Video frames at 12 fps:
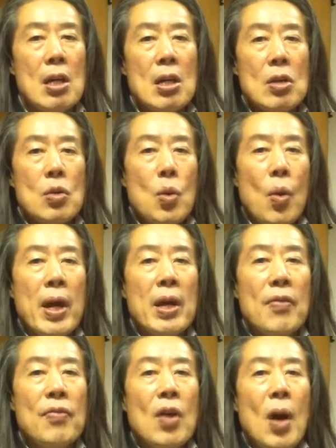drawing
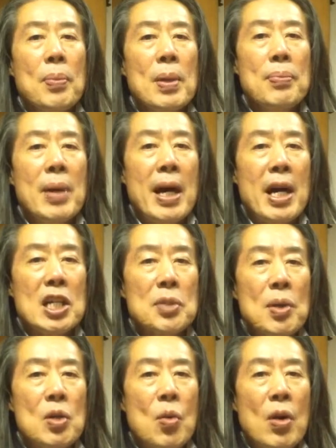from the past
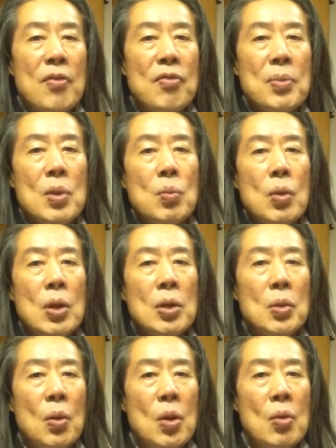but drawing from the world
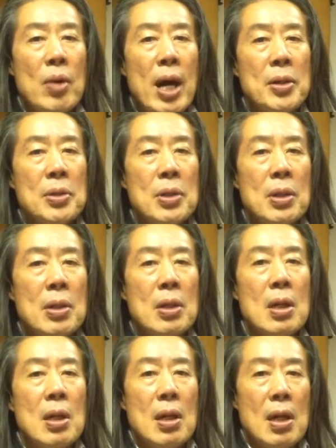all around her
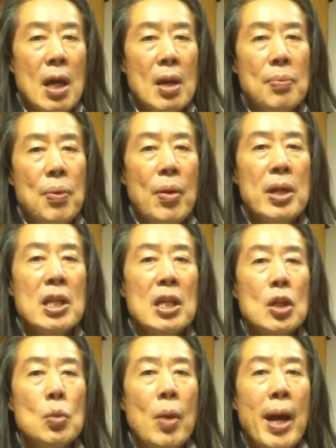and pointing
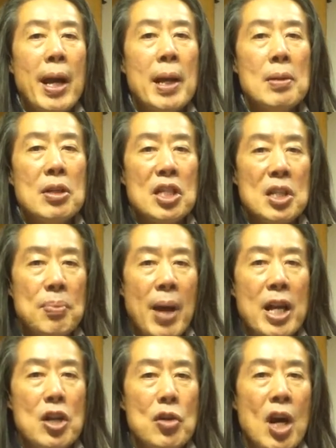a way,
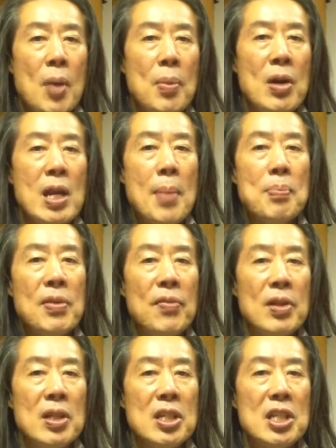despite trauma and
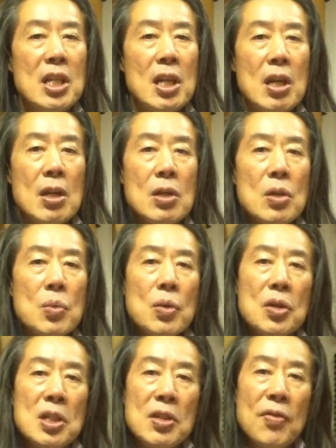ambivalence,
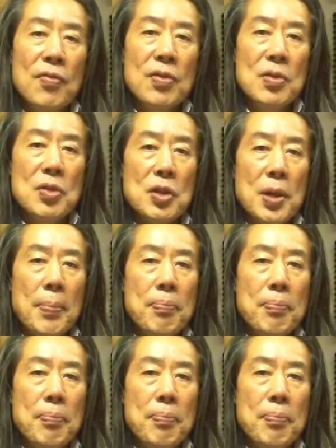towards the future.